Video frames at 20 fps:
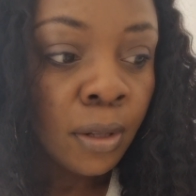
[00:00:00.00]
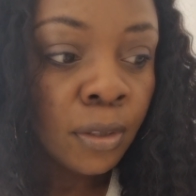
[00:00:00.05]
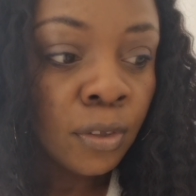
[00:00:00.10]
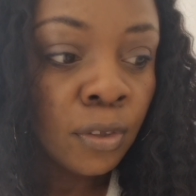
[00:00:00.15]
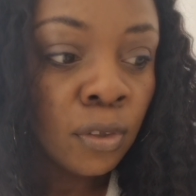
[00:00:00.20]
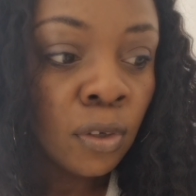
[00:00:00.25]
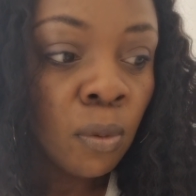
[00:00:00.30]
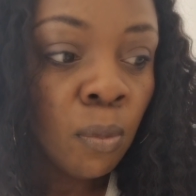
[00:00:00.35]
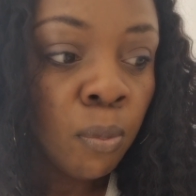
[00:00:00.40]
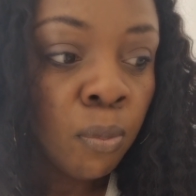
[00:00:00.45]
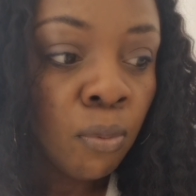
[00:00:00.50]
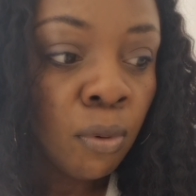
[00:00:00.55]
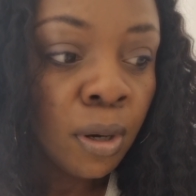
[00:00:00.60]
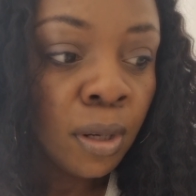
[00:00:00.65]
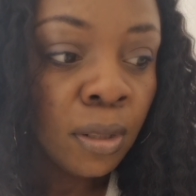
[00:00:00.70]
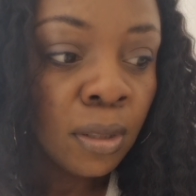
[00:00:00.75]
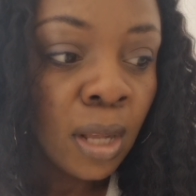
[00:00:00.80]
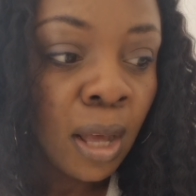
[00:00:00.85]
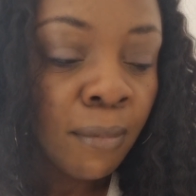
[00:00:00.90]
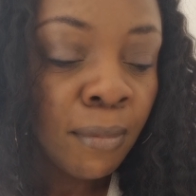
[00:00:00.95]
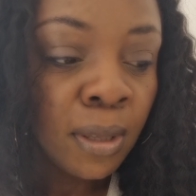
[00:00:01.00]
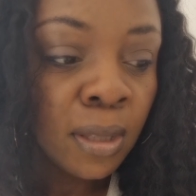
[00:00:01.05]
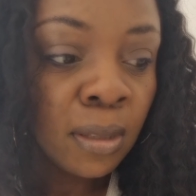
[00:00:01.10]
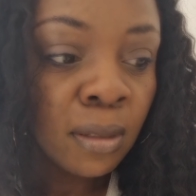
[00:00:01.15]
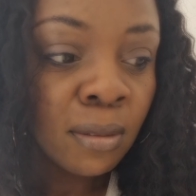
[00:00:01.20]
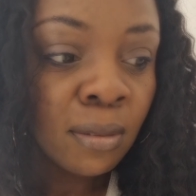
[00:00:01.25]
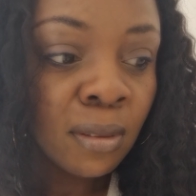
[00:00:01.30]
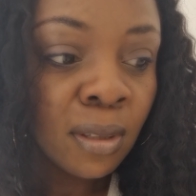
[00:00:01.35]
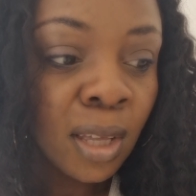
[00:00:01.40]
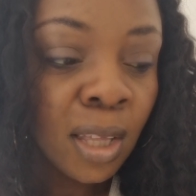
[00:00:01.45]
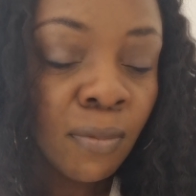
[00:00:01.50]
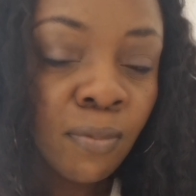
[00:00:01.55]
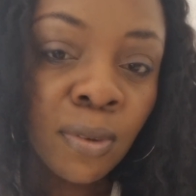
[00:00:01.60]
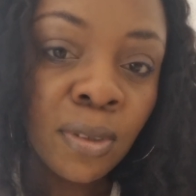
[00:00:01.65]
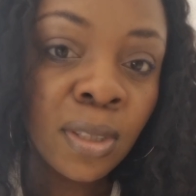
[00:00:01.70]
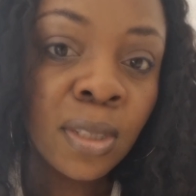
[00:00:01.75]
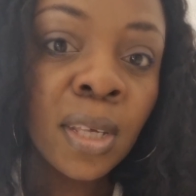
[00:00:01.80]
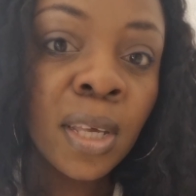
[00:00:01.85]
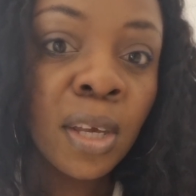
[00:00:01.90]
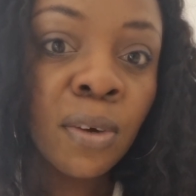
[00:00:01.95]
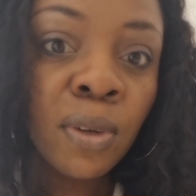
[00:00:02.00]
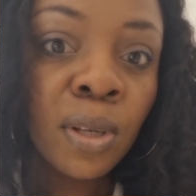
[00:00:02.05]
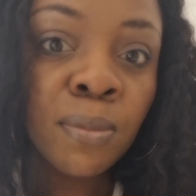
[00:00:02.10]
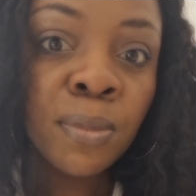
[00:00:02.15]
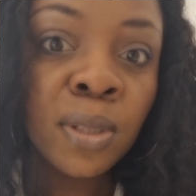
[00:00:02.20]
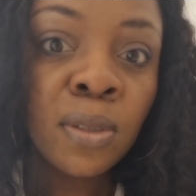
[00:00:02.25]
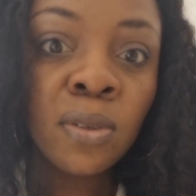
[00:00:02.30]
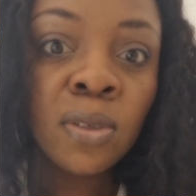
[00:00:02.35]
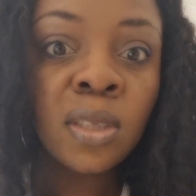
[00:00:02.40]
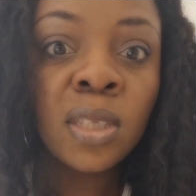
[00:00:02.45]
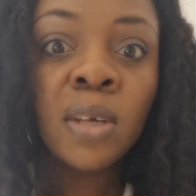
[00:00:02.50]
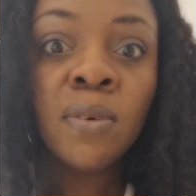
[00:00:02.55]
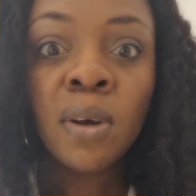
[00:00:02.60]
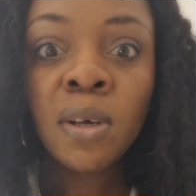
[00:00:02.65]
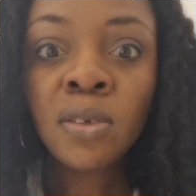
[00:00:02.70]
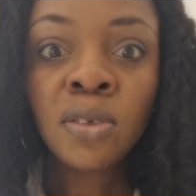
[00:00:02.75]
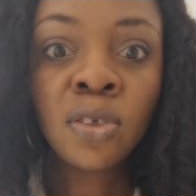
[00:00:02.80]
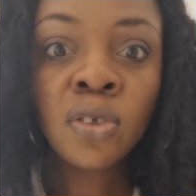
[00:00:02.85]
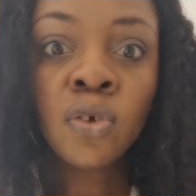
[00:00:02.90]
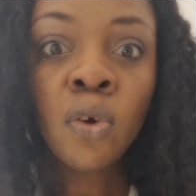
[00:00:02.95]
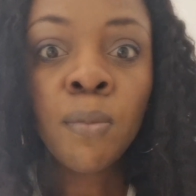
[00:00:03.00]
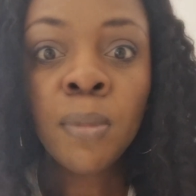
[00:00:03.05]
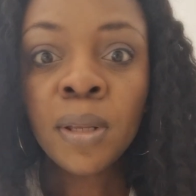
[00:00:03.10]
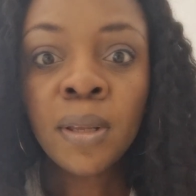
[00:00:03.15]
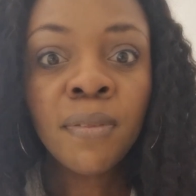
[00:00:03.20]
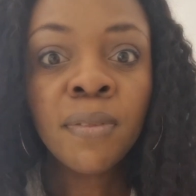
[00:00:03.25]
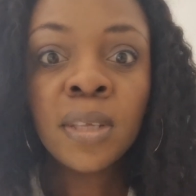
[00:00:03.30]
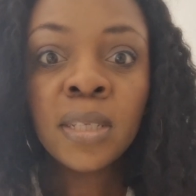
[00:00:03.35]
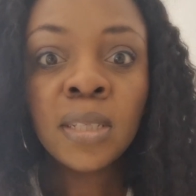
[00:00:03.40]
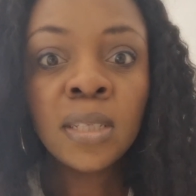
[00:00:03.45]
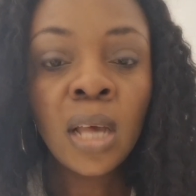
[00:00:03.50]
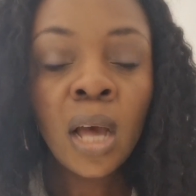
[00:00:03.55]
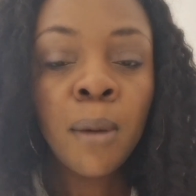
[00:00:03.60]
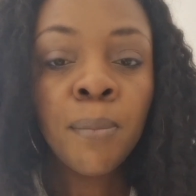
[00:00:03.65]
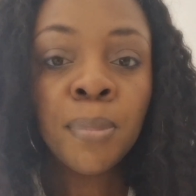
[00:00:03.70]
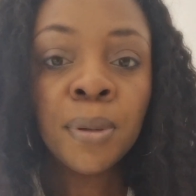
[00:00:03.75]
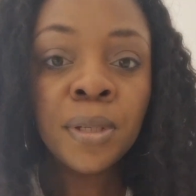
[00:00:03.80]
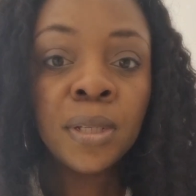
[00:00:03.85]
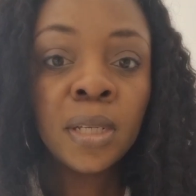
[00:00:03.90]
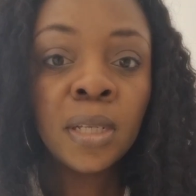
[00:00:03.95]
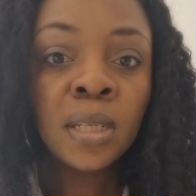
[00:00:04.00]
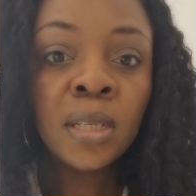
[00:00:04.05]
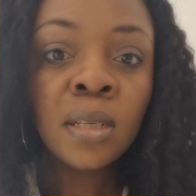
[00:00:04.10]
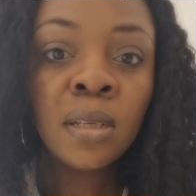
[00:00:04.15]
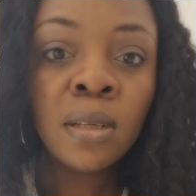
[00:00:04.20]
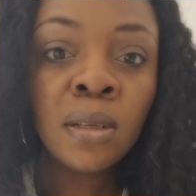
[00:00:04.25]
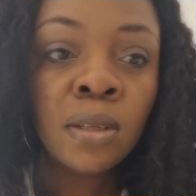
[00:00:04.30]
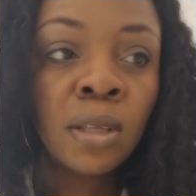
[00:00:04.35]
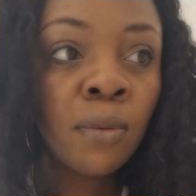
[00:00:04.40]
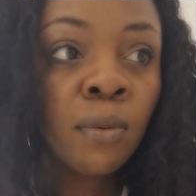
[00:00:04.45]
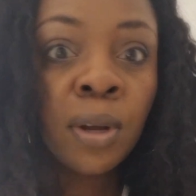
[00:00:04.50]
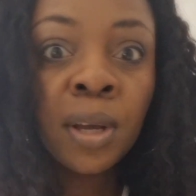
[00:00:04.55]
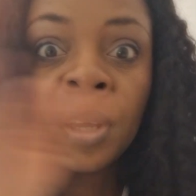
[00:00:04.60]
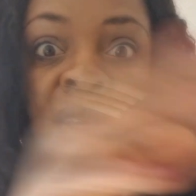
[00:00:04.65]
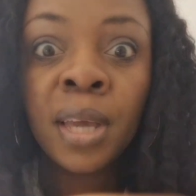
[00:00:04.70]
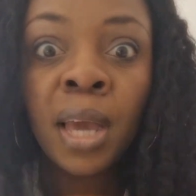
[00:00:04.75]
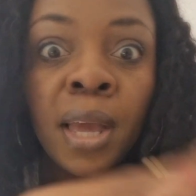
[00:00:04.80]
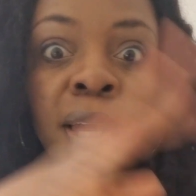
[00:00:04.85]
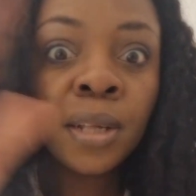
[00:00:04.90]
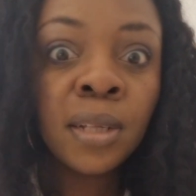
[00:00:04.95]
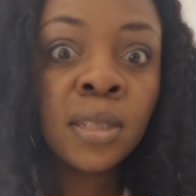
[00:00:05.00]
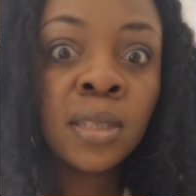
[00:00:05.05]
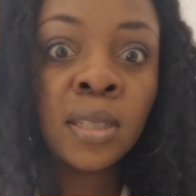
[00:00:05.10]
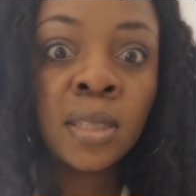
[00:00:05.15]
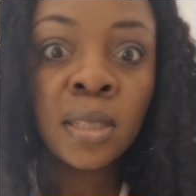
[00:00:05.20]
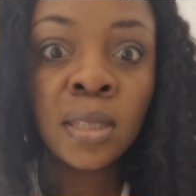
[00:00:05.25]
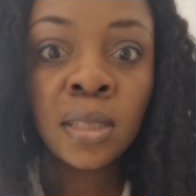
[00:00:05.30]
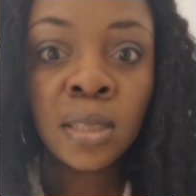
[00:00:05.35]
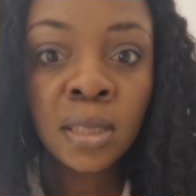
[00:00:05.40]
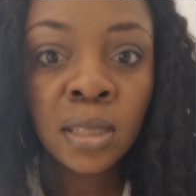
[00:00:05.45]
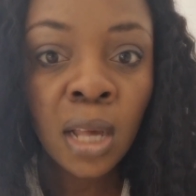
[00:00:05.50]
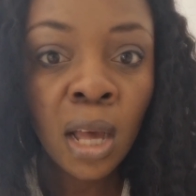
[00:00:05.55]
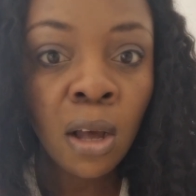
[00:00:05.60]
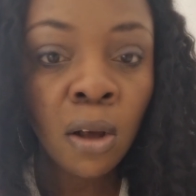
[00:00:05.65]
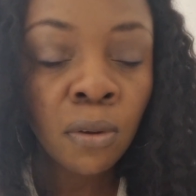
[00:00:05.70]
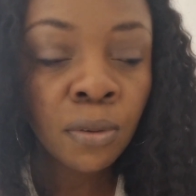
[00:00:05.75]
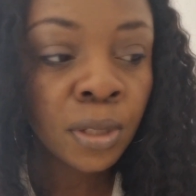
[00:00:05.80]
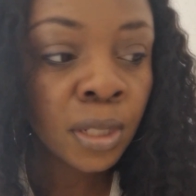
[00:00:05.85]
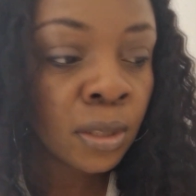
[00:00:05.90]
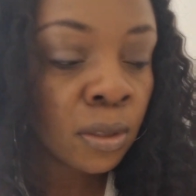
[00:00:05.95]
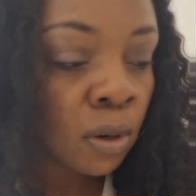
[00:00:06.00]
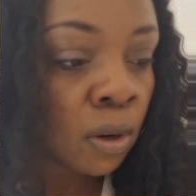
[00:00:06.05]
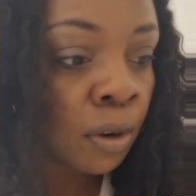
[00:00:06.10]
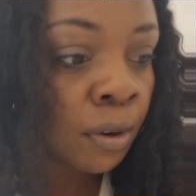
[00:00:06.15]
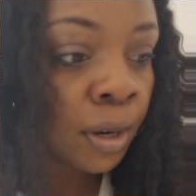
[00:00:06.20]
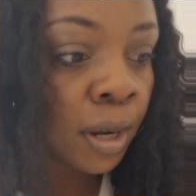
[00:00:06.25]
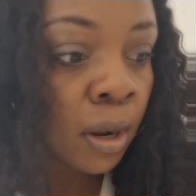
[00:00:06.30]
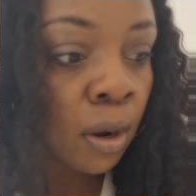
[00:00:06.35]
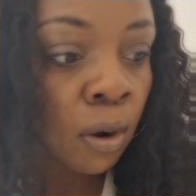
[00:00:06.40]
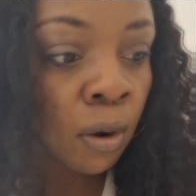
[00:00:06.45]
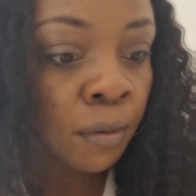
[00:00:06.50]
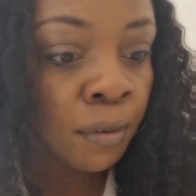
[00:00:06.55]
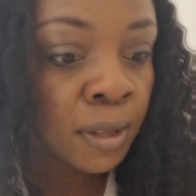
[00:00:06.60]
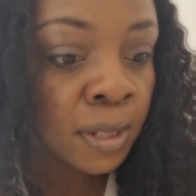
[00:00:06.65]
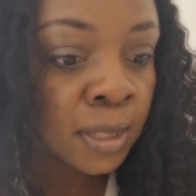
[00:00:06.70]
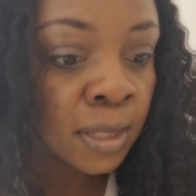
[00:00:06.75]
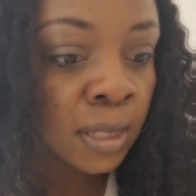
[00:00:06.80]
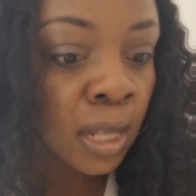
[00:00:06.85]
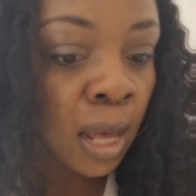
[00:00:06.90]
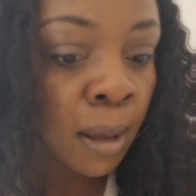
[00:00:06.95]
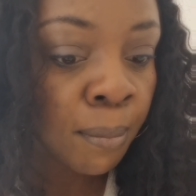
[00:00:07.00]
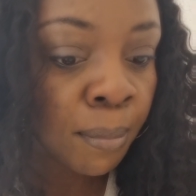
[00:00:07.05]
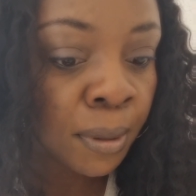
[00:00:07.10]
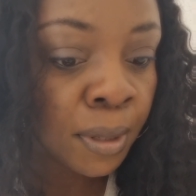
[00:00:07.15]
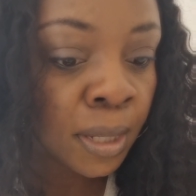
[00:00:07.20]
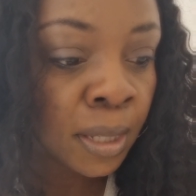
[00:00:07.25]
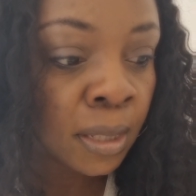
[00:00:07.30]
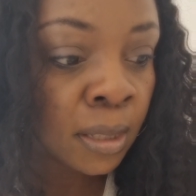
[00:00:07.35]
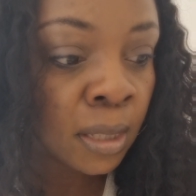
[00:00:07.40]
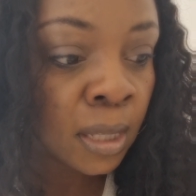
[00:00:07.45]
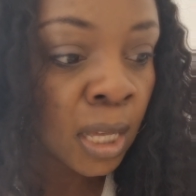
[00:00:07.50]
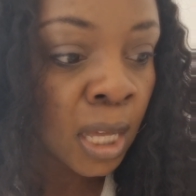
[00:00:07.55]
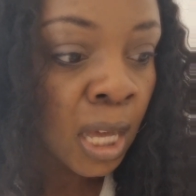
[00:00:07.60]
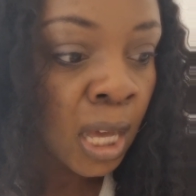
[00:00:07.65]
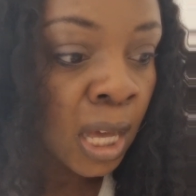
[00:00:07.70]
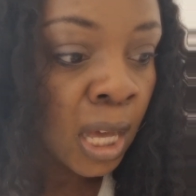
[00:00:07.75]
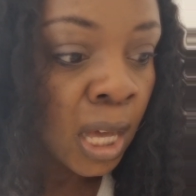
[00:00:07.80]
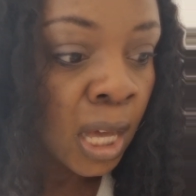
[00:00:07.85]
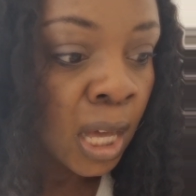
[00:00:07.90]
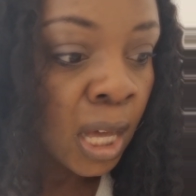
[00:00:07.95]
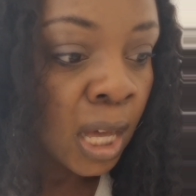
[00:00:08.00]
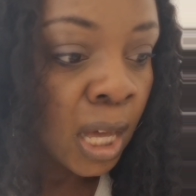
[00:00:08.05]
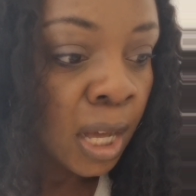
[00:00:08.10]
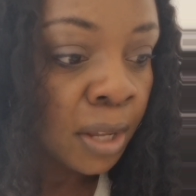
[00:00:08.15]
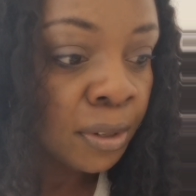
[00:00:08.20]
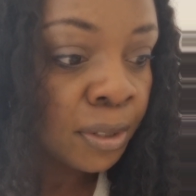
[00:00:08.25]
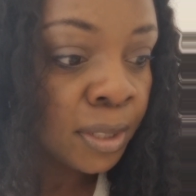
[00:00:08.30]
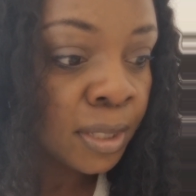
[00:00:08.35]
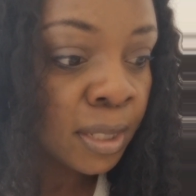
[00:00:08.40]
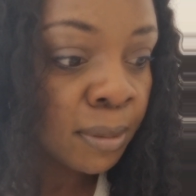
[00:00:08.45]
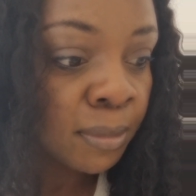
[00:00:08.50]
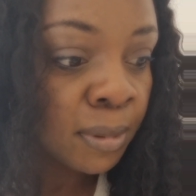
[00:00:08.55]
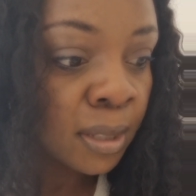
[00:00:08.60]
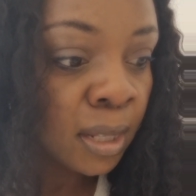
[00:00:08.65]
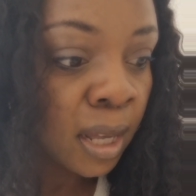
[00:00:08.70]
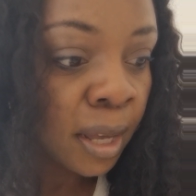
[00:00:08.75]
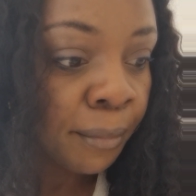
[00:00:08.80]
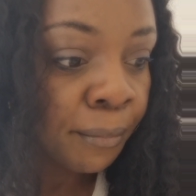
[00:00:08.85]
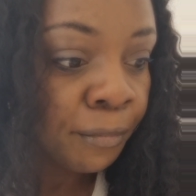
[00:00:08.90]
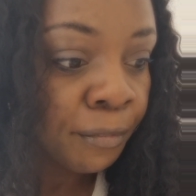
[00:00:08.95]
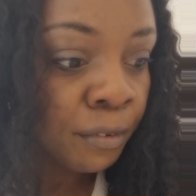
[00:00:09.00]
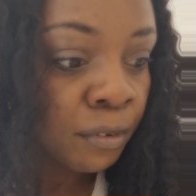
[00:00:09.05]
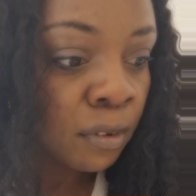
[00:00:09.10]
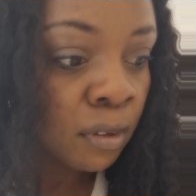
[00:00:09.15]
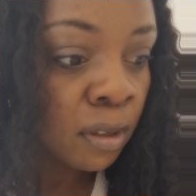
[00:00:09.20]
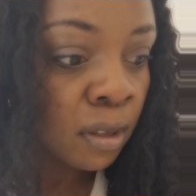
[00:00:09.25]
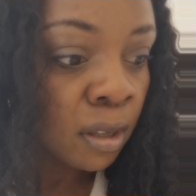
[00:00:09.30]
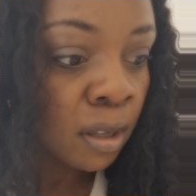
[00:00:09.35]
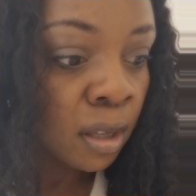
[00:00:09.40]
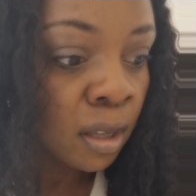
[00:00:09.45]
At some point, I mean, it was scary because there were so many things happening. There were gangs in town and all this happening at the same times.